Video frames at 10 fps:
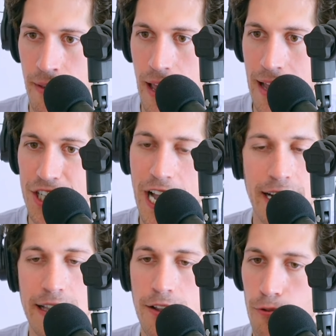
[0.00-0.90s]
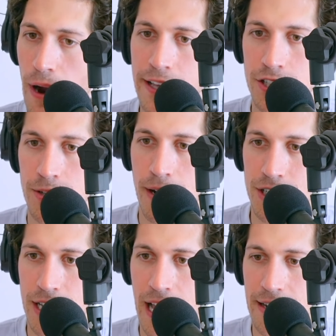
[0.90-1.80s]
And Jack and I love writing so
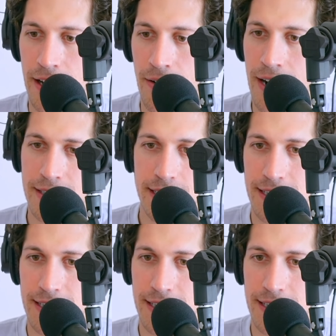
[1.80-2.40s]
much that, you know, honestly,